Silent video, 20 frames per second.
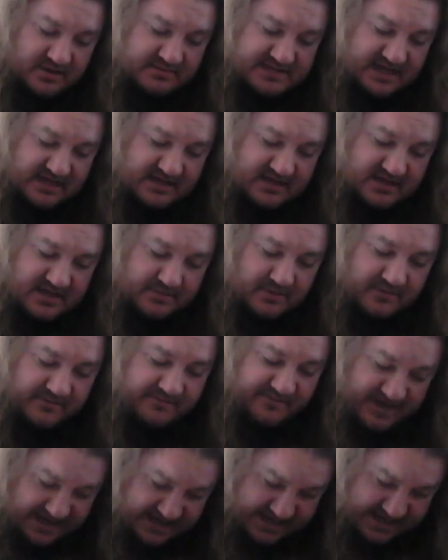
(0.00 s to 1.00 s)
comes out at
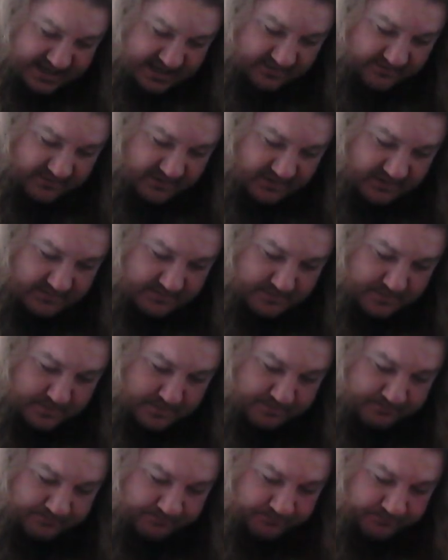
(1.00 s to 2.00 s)
#5.
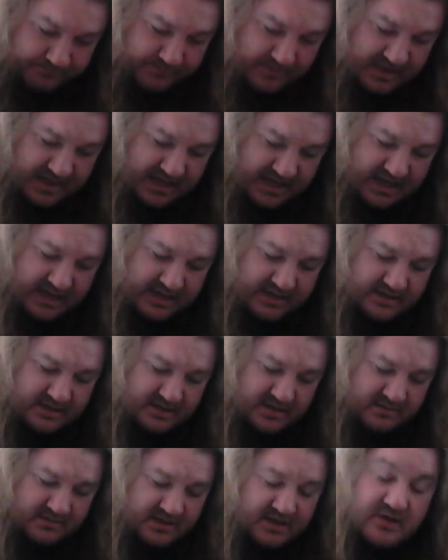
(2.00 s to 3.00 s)
And,
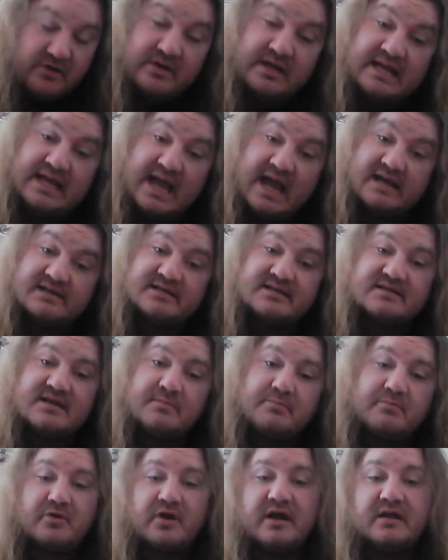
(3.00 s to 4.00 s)
you know, he has his
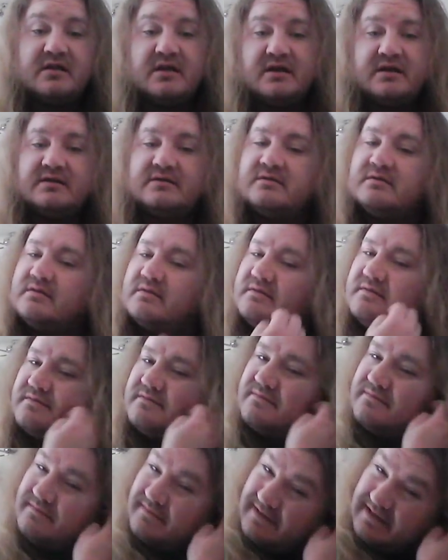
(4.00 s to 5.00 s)
umbrella. And
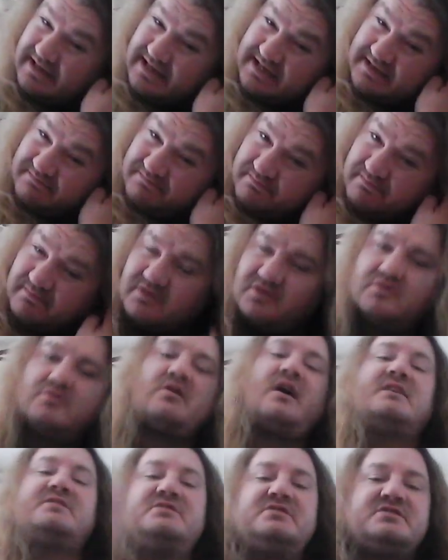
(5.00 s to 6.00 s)
he
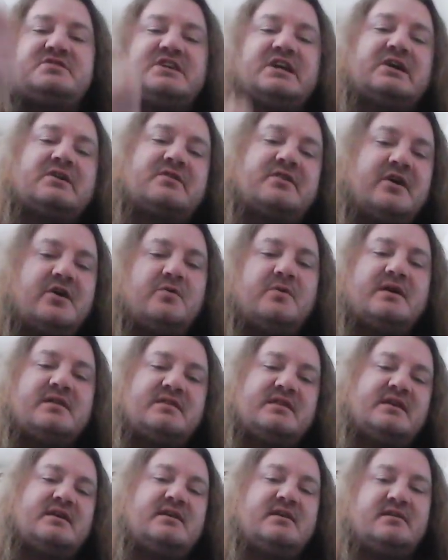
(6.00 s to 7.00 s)
crotches Jericho
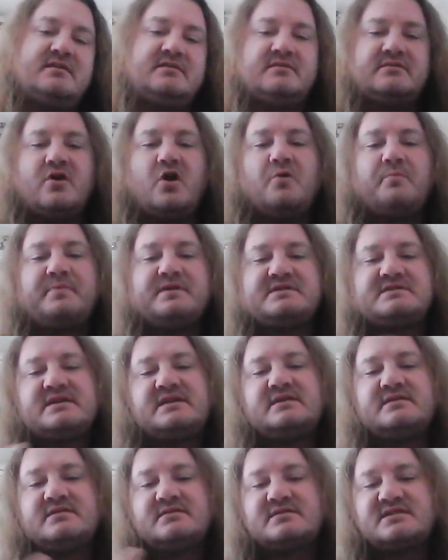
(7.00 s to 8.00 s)
with it and opens
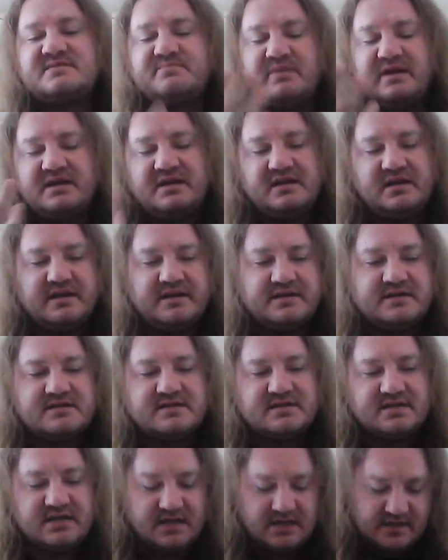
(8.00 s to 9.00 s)
it and spinning it
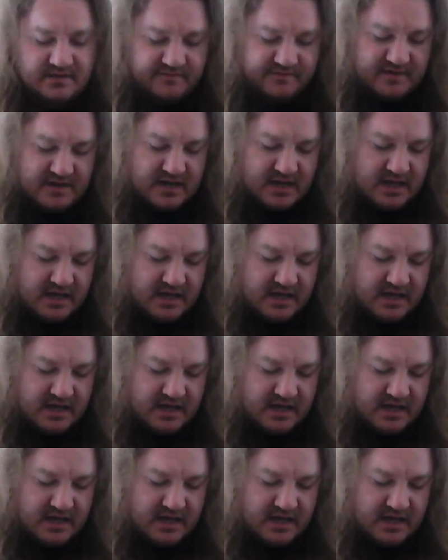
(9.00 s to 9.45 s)
and stuff.